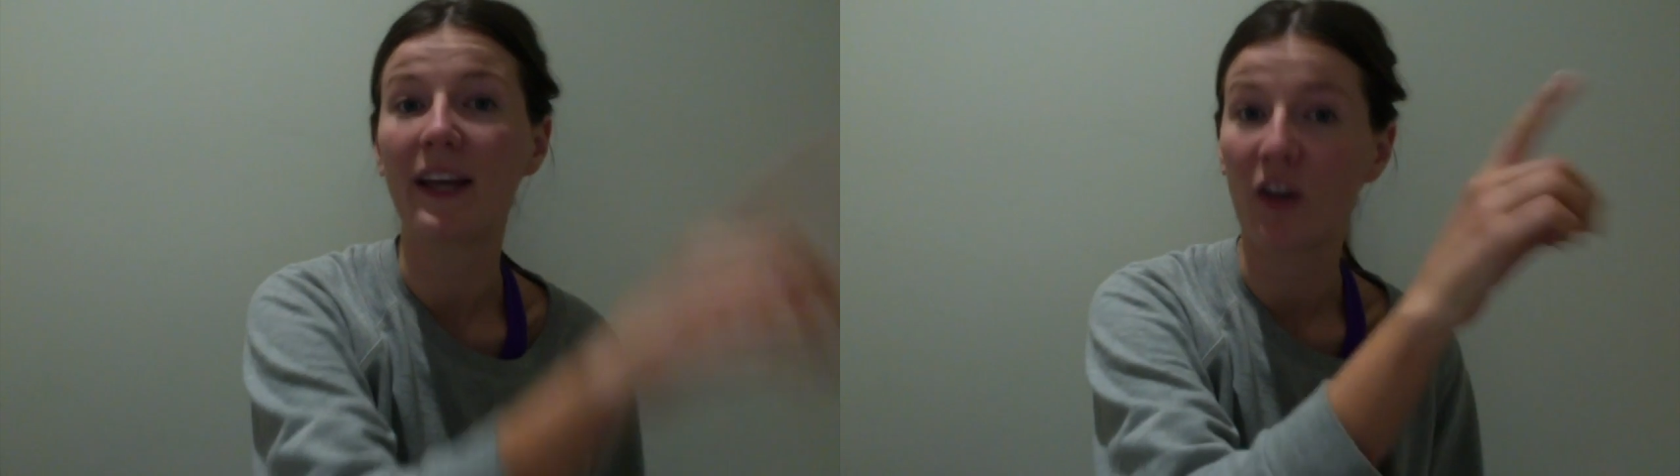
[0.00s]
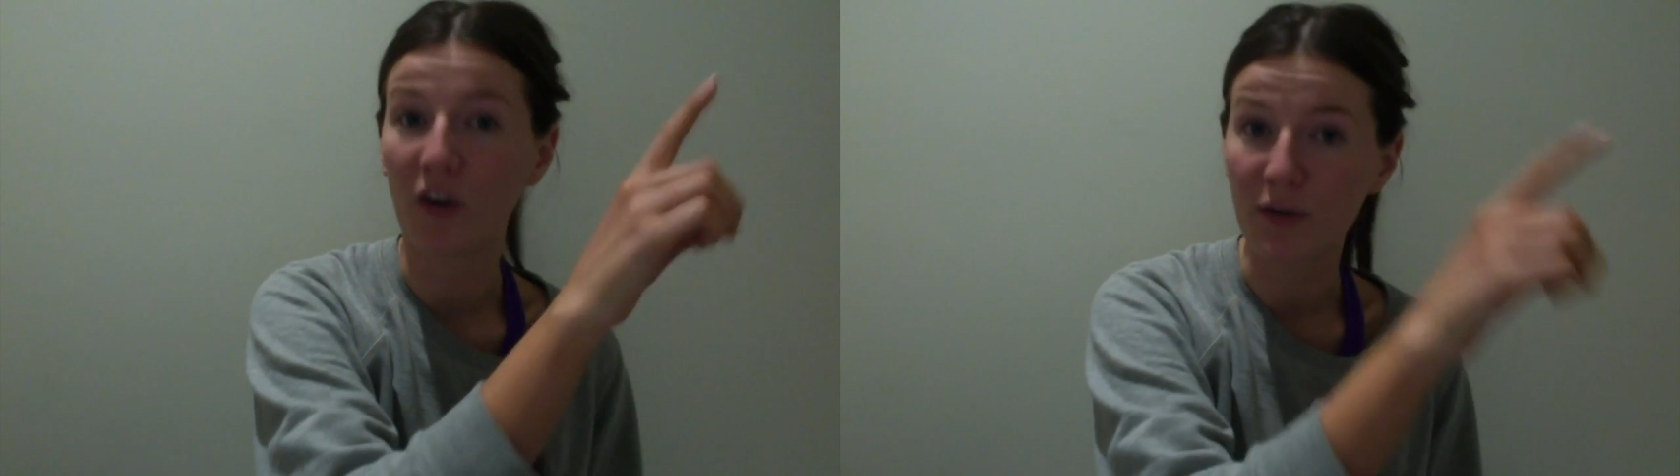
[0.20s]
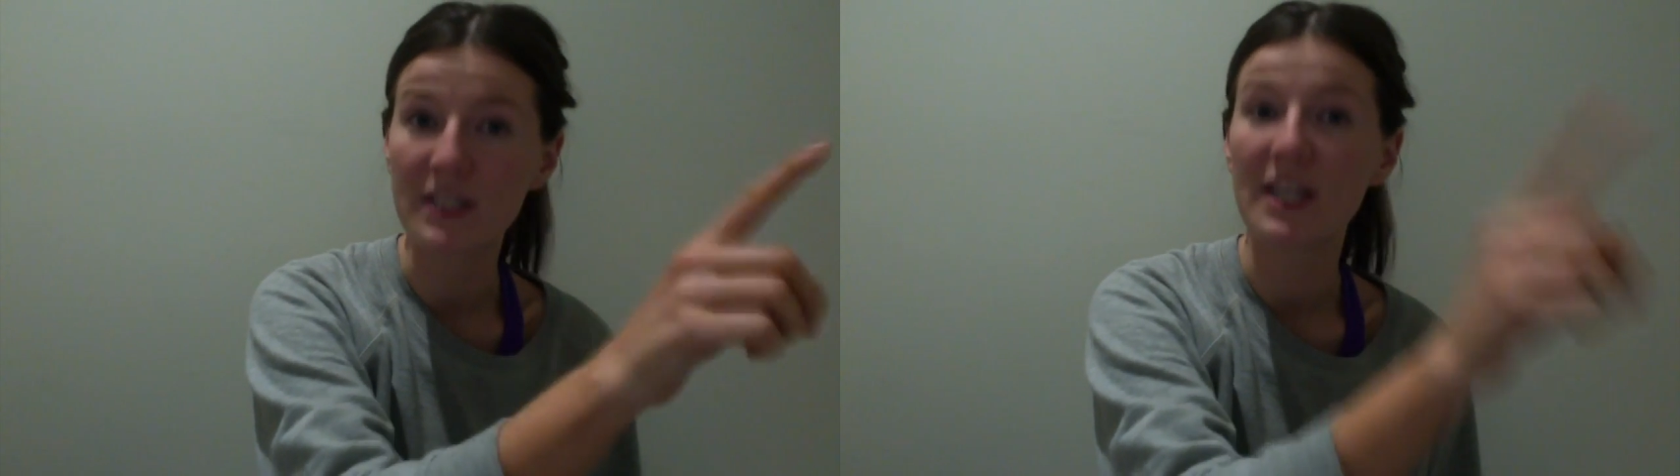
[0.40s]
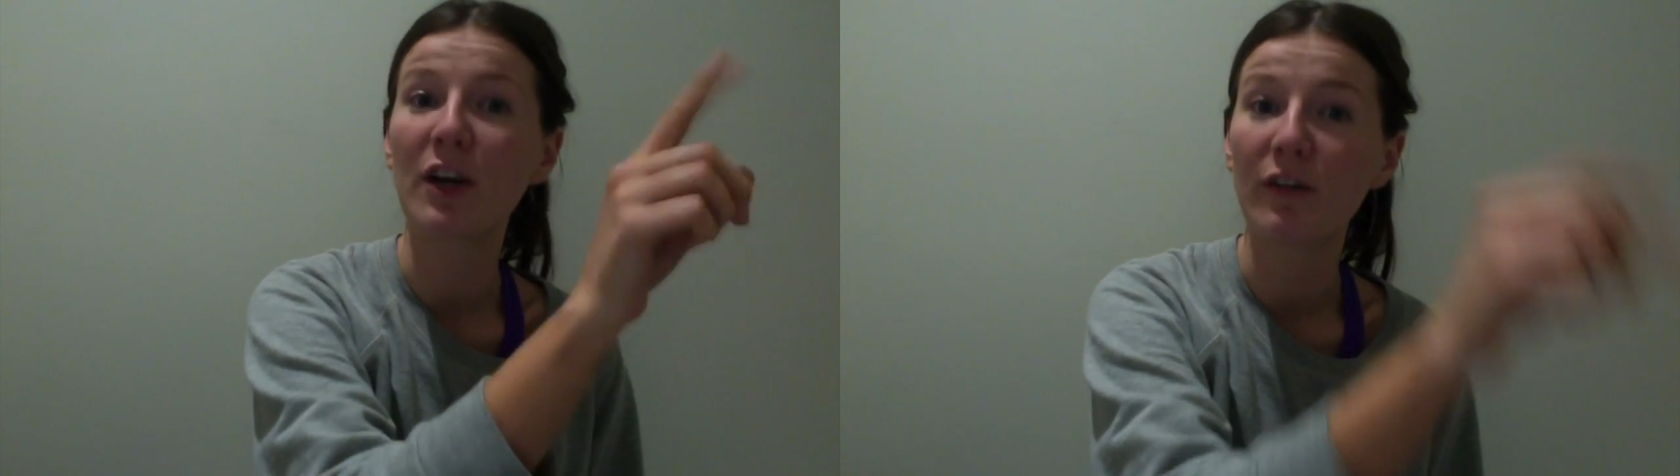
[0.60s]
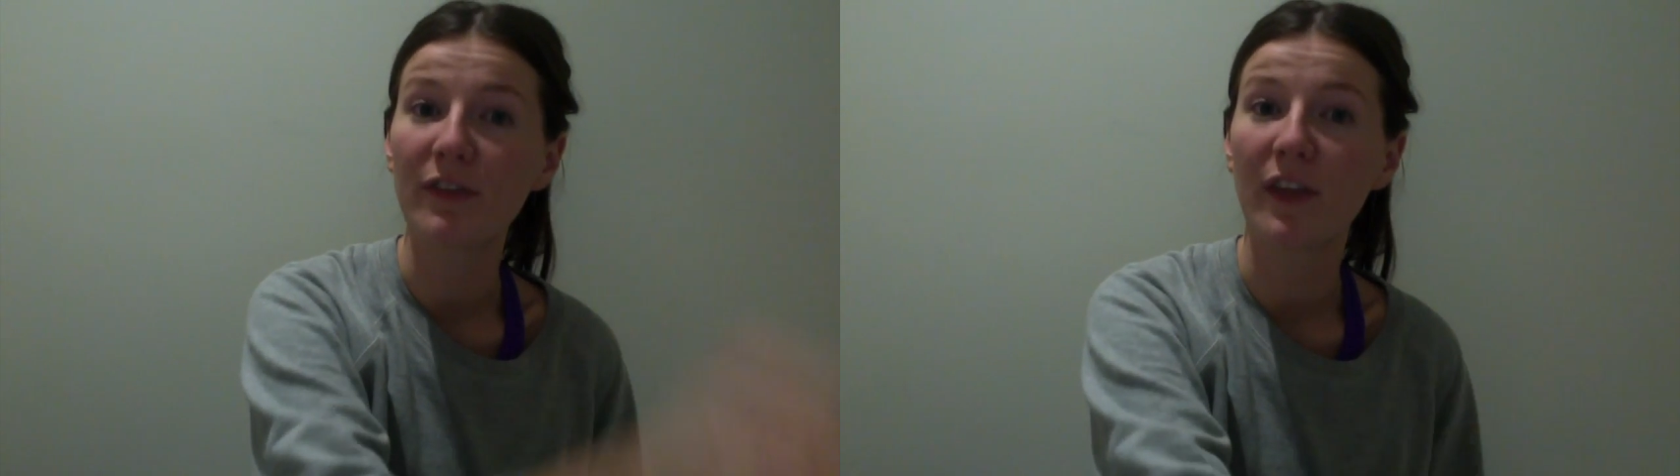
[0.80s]
and I could tick
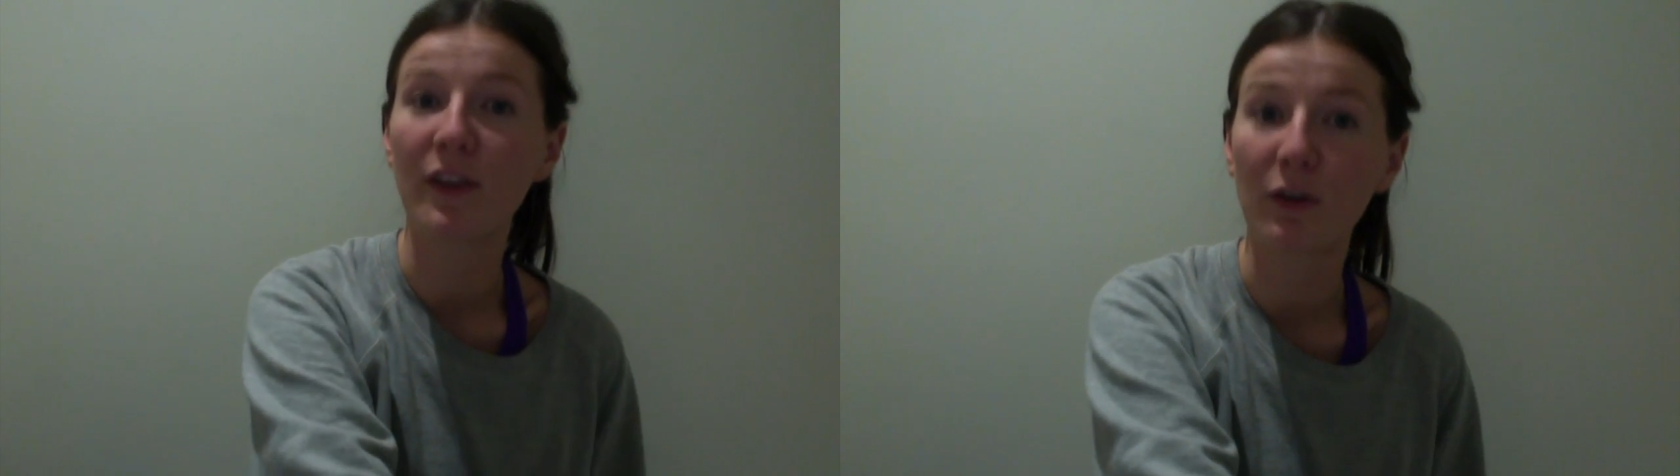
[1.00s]
off that the